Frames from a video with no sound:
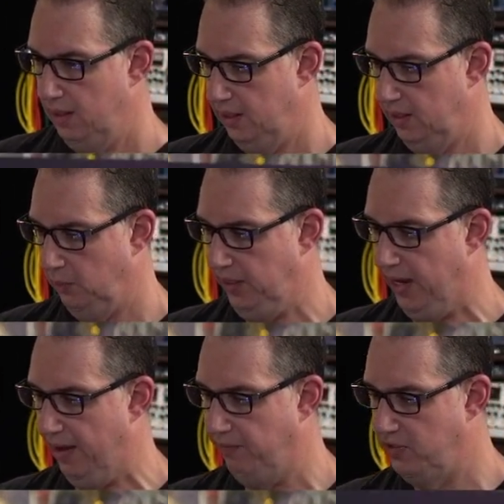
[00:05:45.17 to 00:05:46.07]
And then we
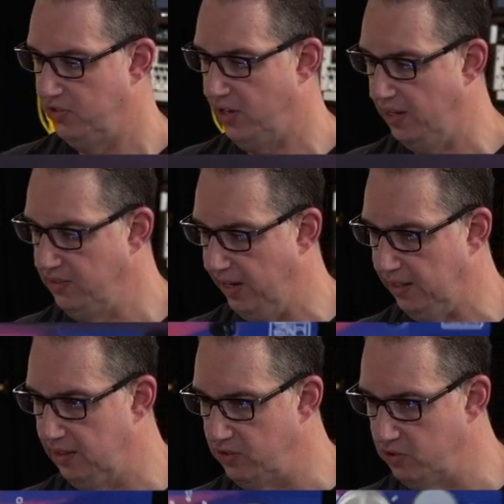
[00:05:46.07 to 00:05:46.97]
have the Sontec.
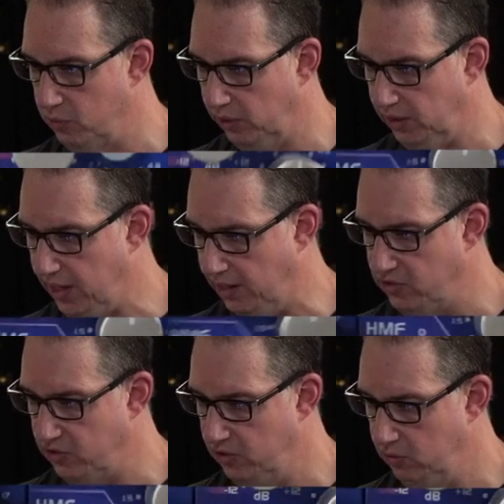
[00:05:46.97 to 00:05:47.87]
This is really nice
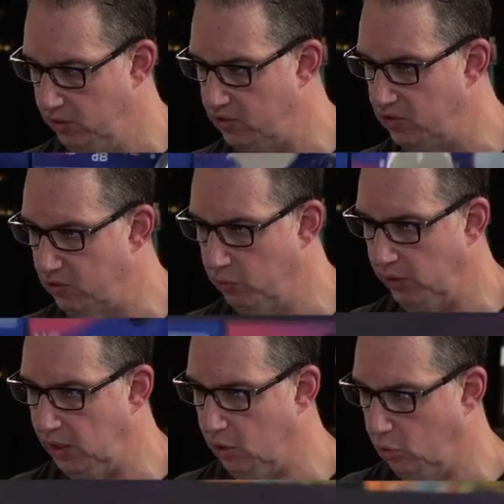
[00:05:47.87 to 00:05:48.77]
too. This is a
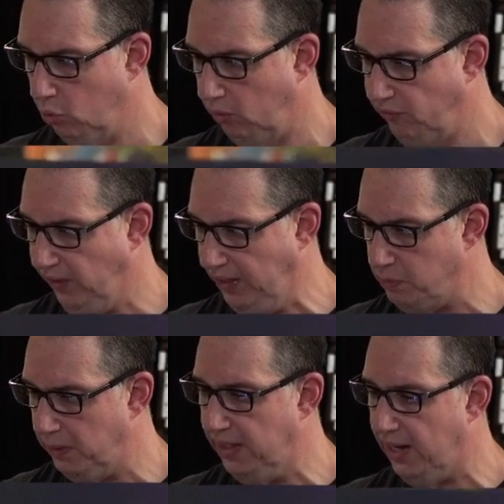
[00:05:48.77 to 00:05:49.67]
really cool
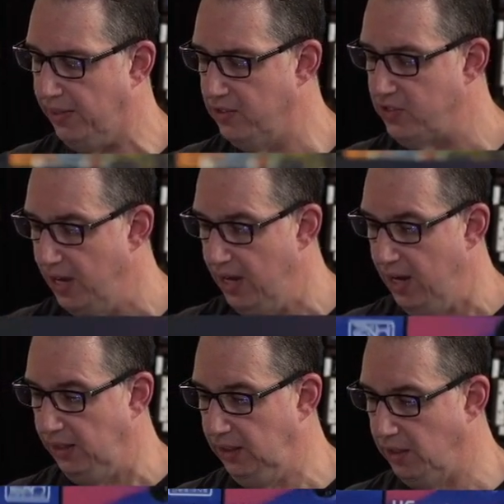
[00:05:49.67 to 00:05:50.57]
faceplate on this.
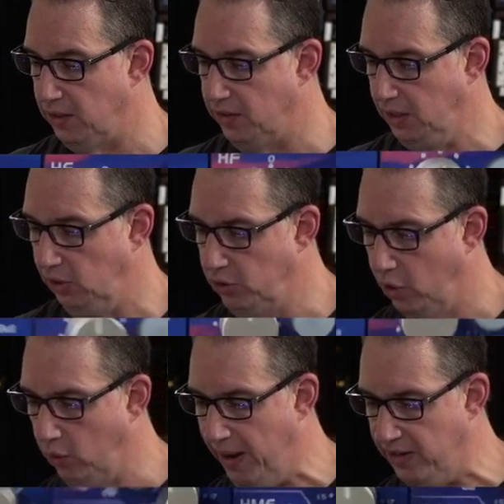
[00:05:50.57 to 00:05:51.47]
The other thing you'll
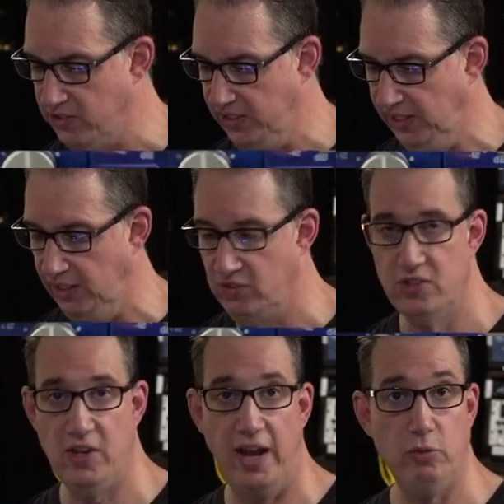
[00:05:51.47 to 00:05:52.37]
know about Z&H
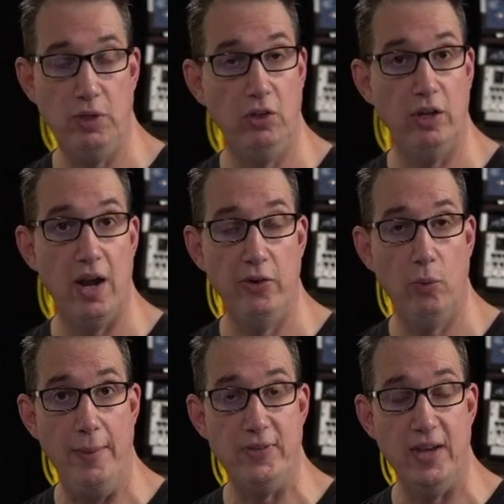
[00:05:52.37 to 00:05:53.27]
Designs when you look on their
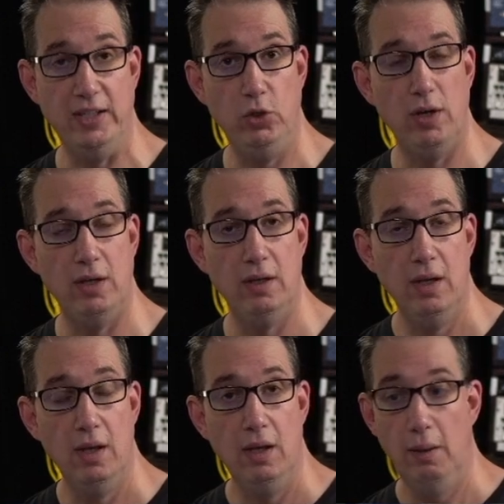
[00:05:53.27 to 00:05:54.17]
website, you can,
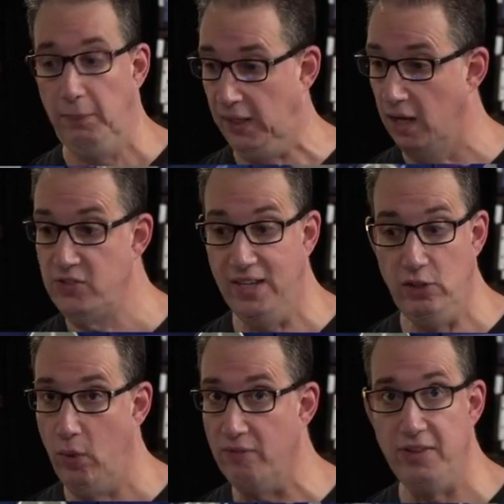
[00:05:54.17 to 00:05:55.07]
because they
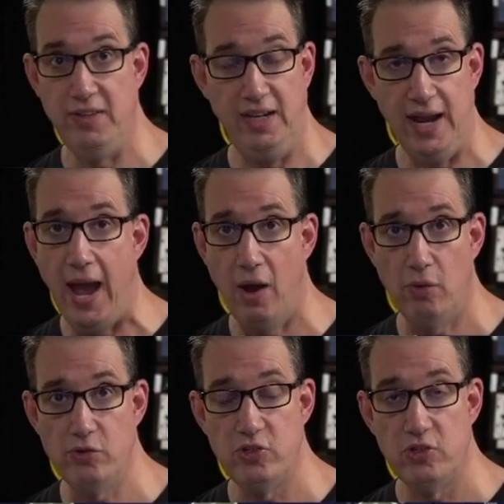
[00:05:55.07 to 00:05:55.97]
do everything
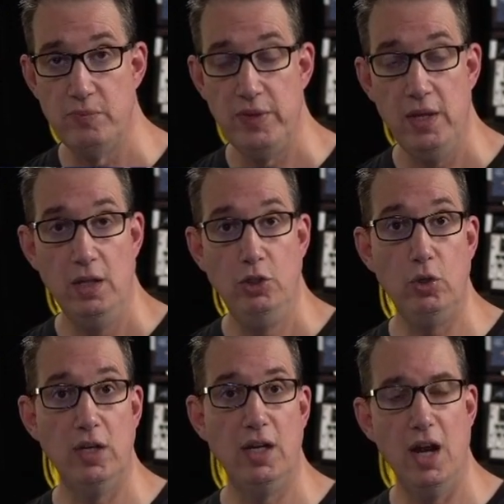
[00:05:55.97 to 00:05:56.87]
in-house, you
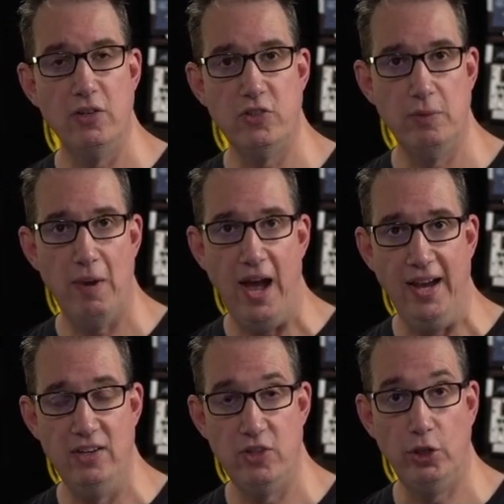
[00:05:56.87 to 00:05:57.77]
can
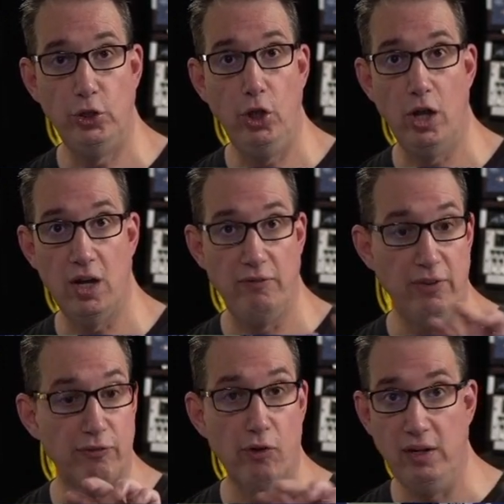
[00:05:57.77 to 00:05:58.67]
customize the look of the
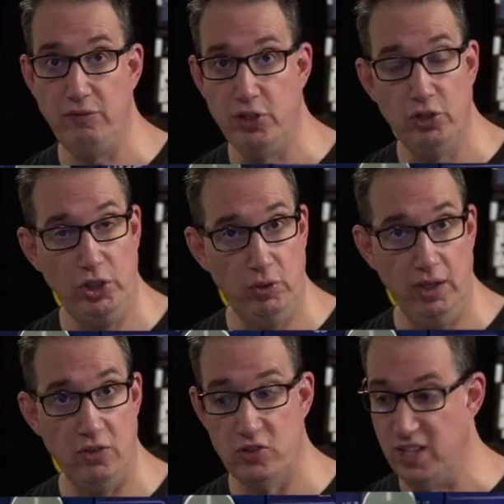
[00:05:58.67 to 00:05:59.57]
front of your
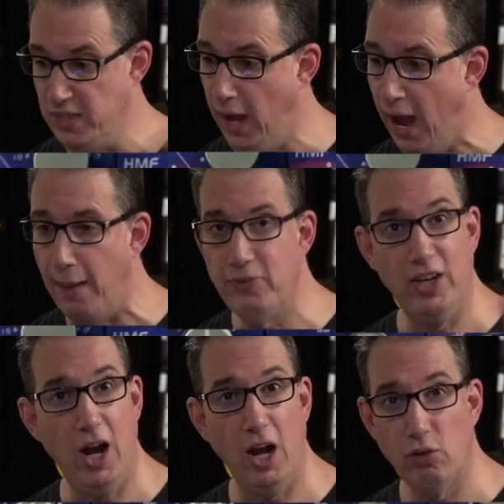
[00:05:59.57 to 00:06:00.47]
units, the knobs, the
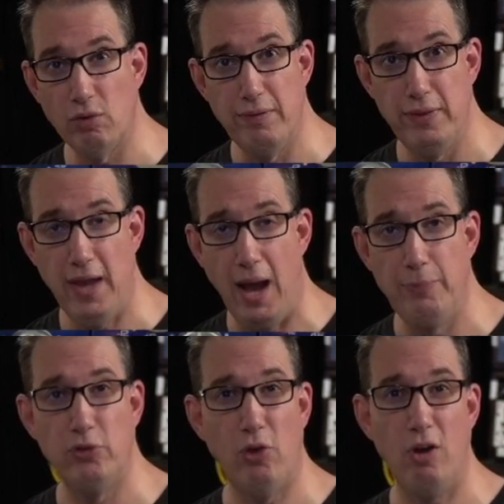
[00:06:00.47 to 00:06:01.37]
color of the knobs.
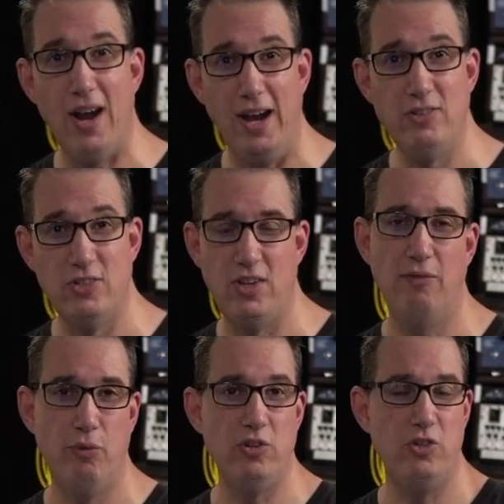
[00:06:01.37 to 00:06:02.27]
There's all kinds of stuff,
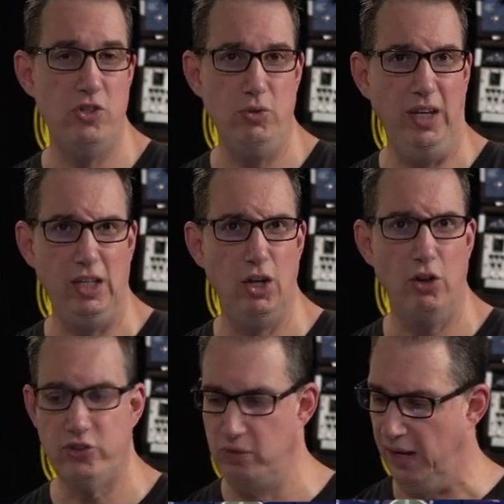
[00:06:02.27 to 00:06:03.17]
which is unique. You don't
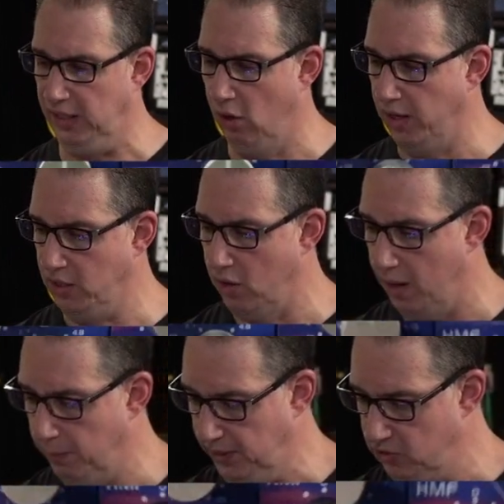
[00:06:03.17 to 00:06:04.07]
see many audio
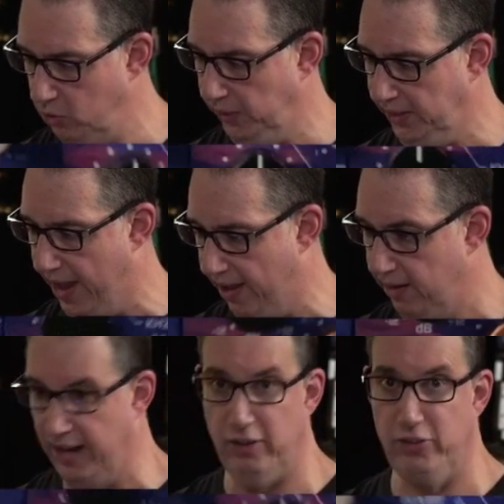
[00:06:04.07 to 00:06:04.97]
companies doing that.
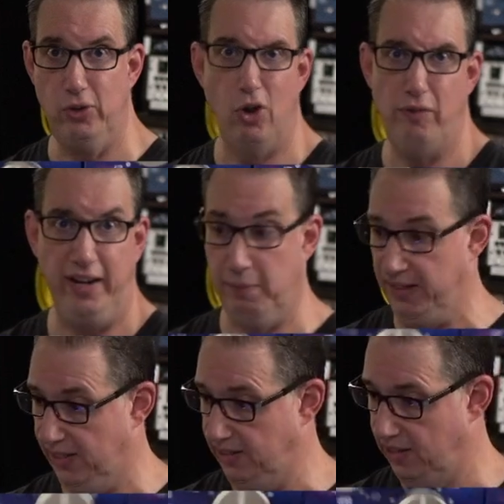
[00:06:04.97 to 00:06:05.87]
I don't of anybody
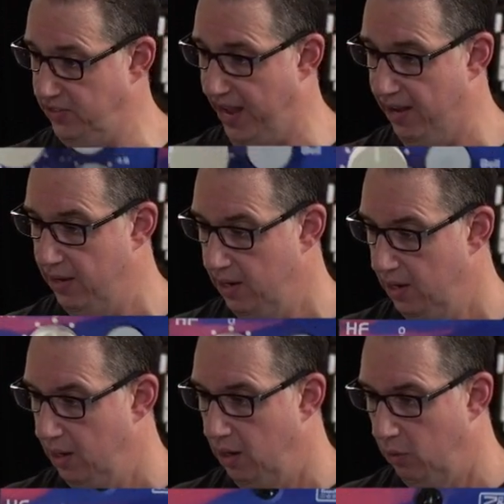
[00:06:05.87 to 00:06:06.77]
that does that.
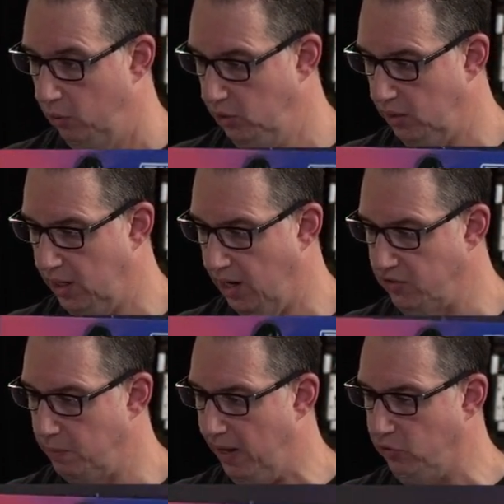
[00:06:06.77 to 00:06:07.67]
Well, you could
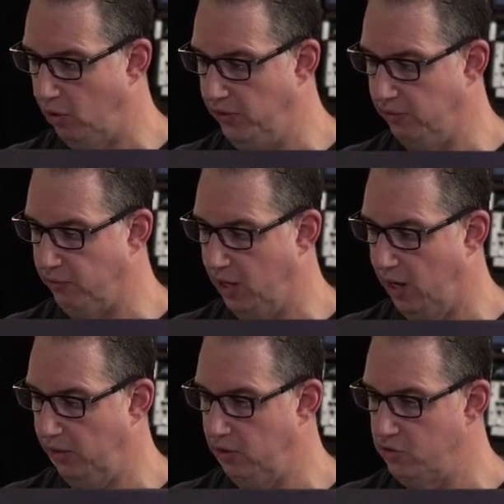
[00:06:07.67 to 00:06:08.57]
customize all the different
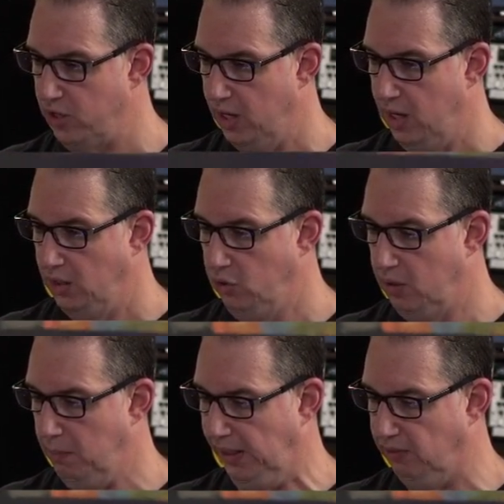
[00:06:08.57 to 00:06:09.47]
colors. You
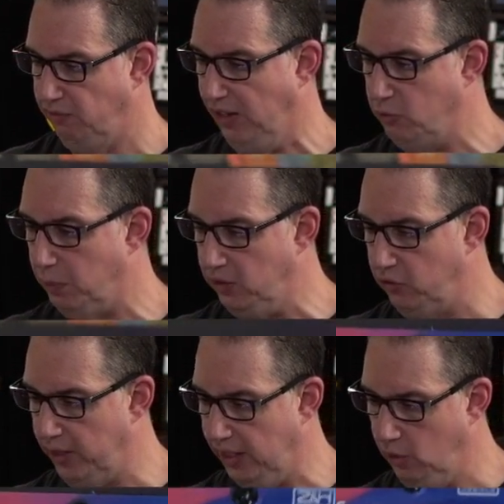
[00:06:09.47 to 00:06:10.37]
can make the faceplates
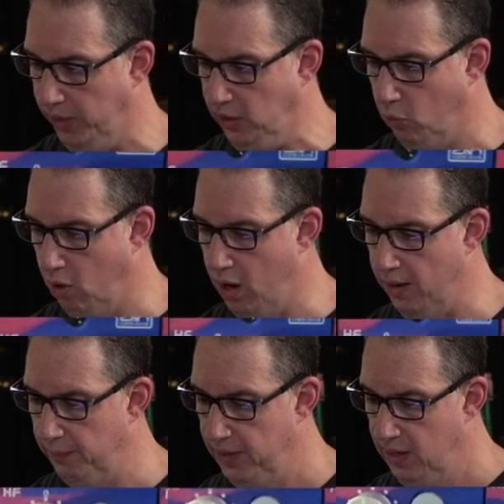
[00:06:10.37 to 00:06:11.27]
look any way you want.
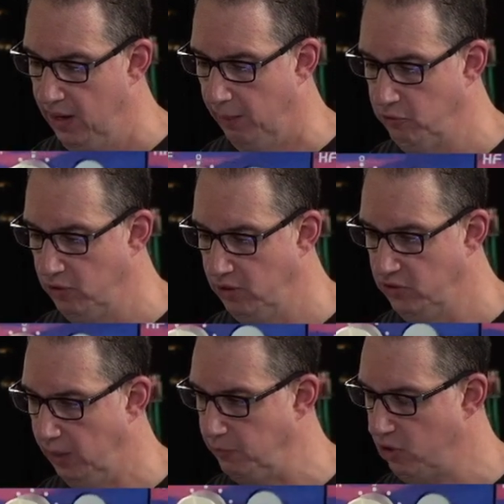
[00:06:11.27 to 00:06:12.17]
I'm sure there's
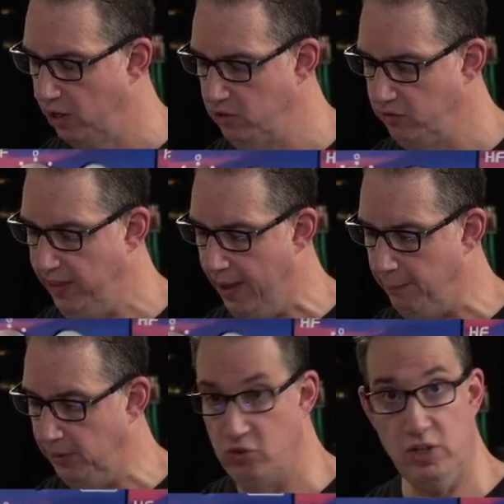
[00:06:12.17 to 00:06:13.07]
an upcharge for that,
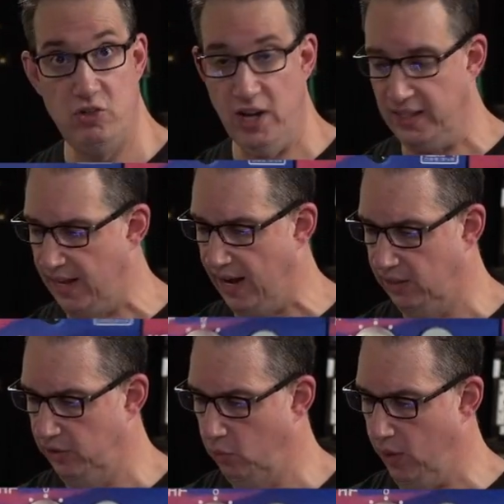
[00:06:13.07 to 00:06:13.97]
but you can check that out
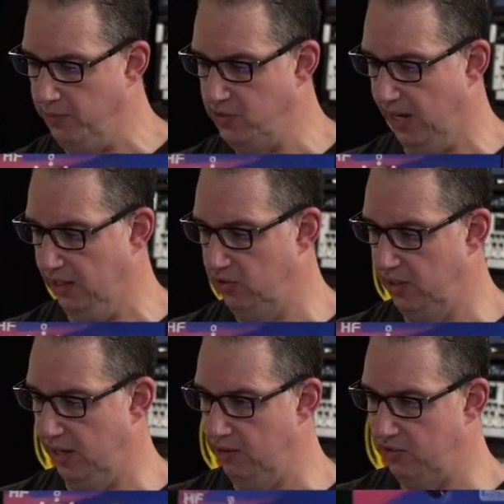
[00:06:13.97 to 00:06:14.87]
on their website. So
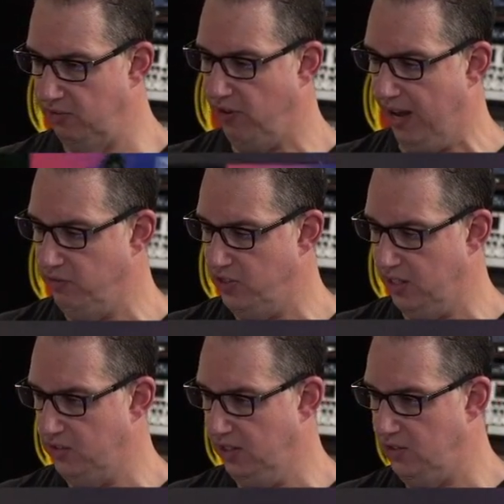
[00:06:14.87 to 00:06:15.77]
there is the
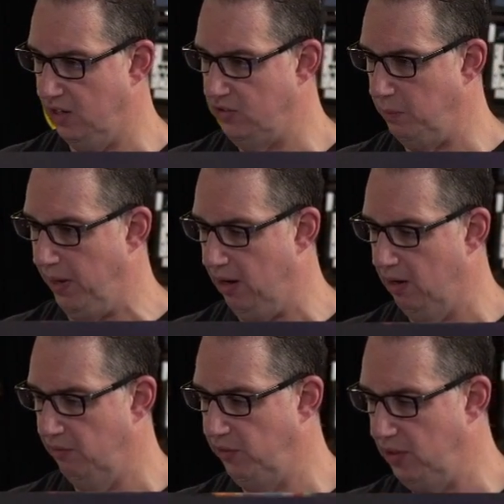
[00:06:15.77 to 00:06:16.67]
560s. There's the pair
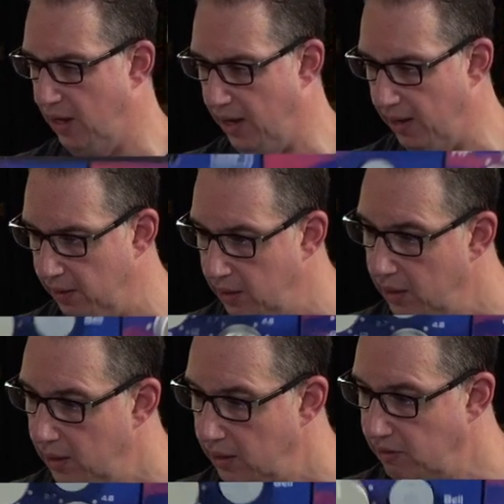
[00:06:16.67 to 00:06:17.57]
of the
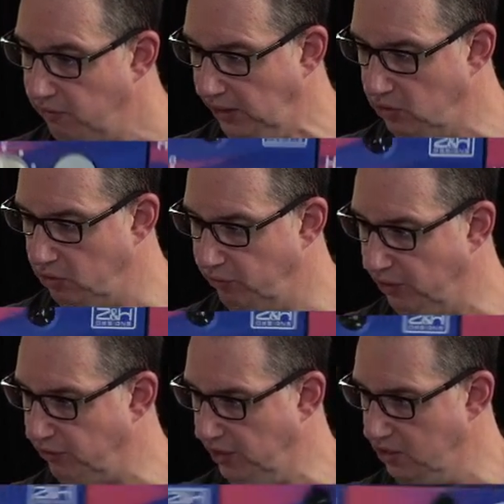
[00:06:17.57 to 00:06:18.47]

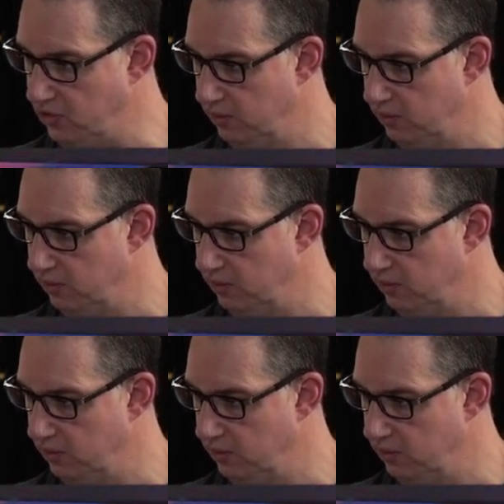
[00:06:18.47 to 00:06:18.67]
V250s.